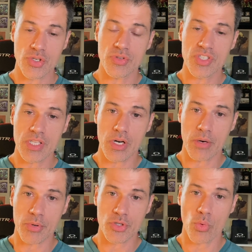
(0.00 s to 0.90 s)
You can see the
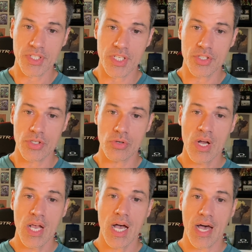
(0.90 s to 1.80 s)
number
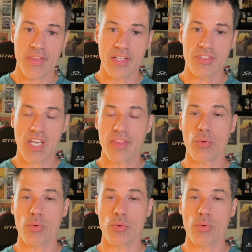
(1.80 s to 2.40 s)
22 on the inside.